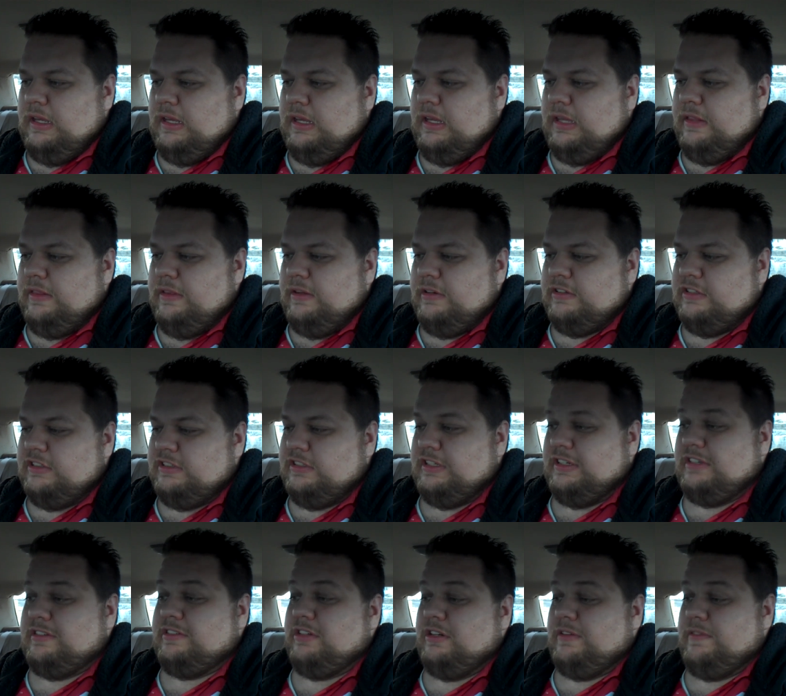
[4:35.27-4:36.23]
and there's
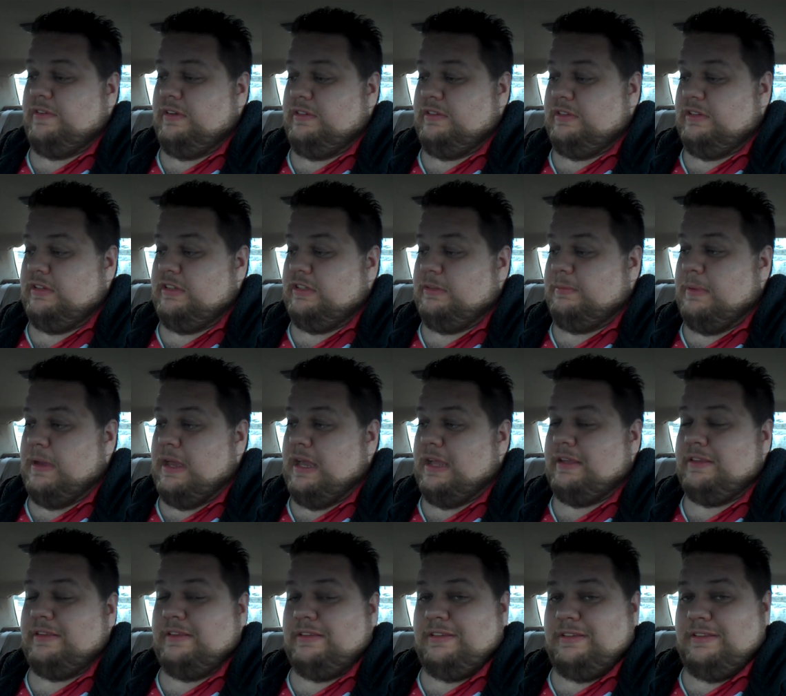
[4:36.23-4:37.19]
six servings in this bag
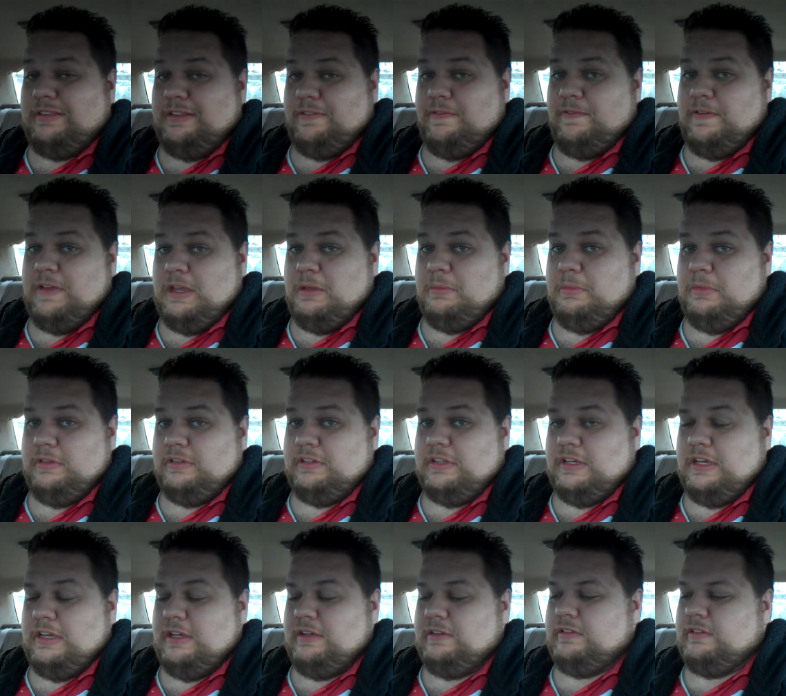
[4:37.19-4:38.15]
because this is the family
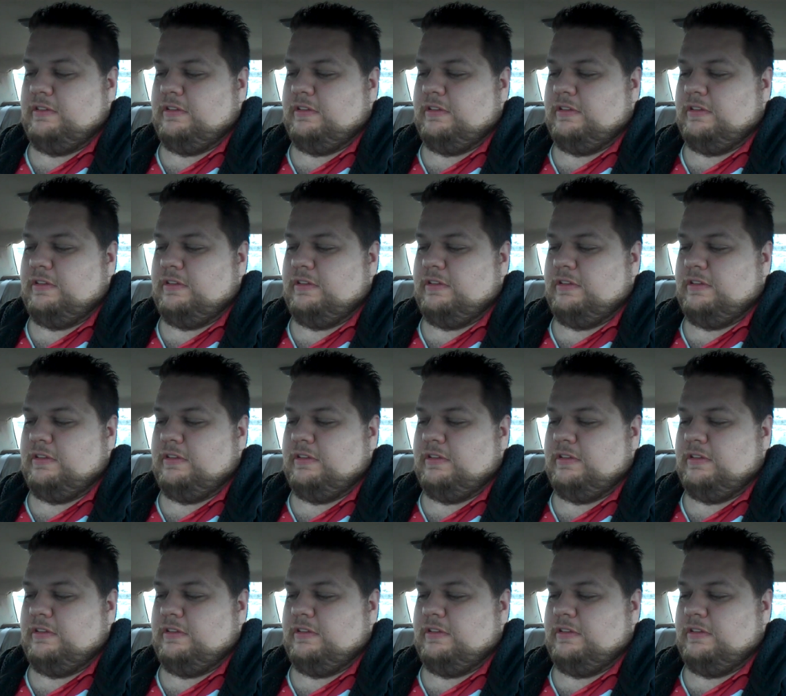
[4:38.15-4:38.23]
size.